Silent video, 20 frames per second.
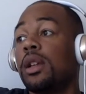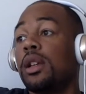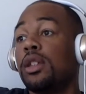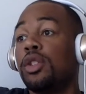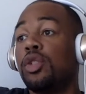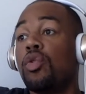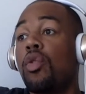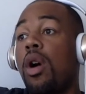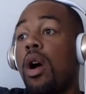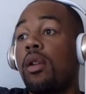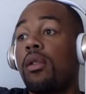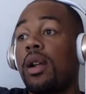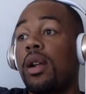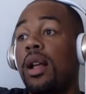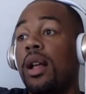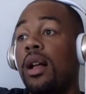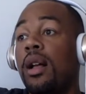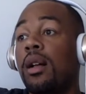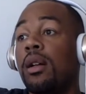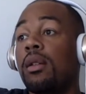U R
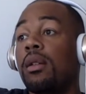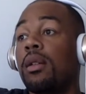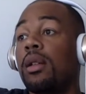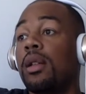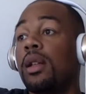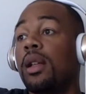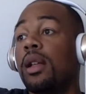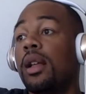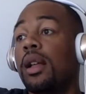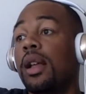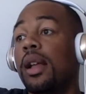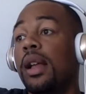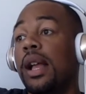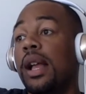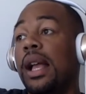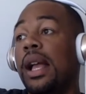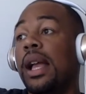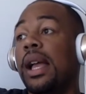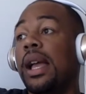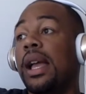L,
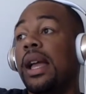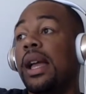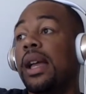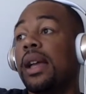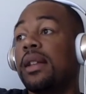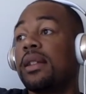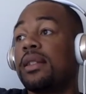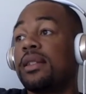and